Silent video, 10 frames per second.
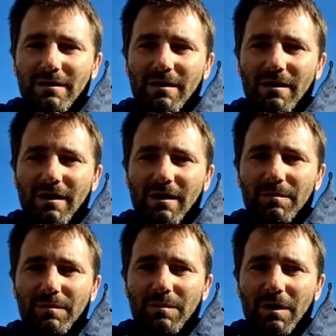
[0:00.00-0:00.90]

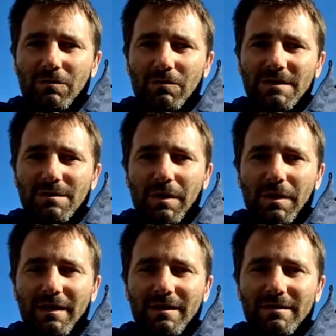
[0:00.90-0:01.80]
I wanted to
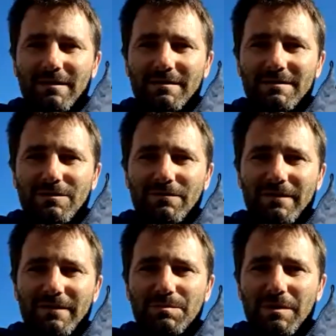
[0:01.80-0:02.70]
play and sort of
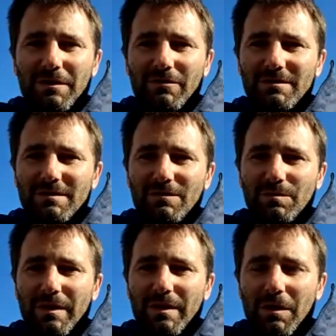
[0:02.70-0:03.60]
experience sort of
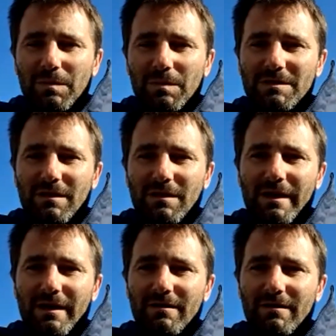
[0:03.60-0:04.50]
big moments like
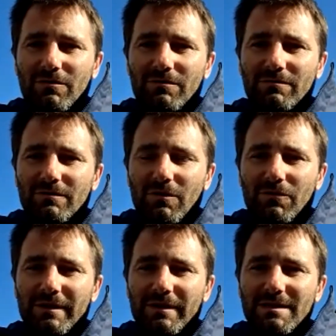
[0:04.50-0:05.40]
that on
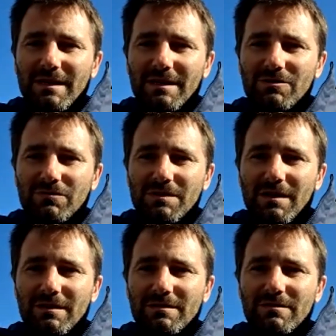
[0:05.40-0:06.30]
the international
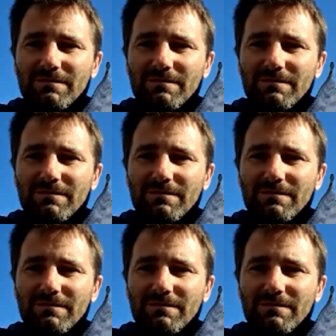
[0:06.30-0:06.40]
stage.